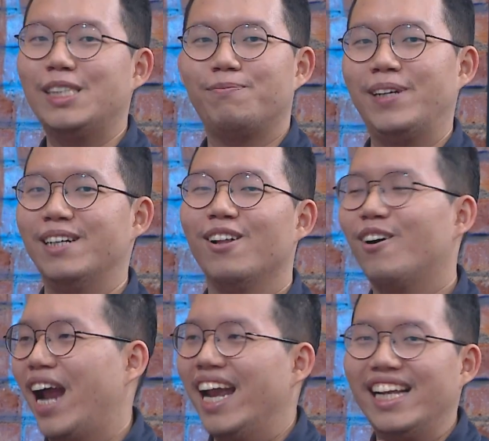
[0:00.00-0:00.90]
spidol
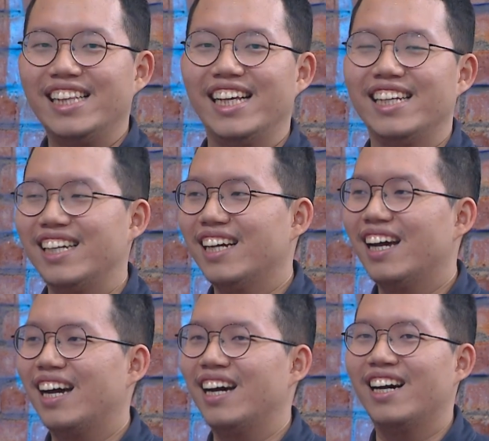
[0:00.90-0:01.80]
or anything,
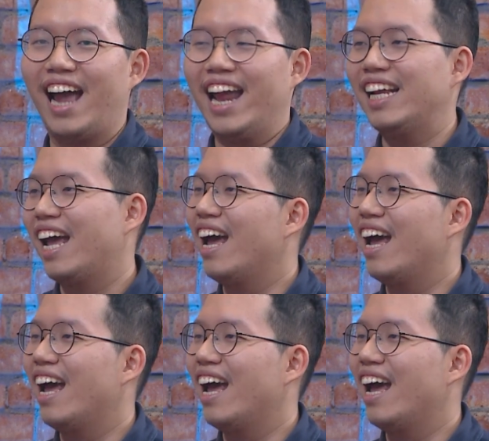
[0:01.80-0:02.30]
any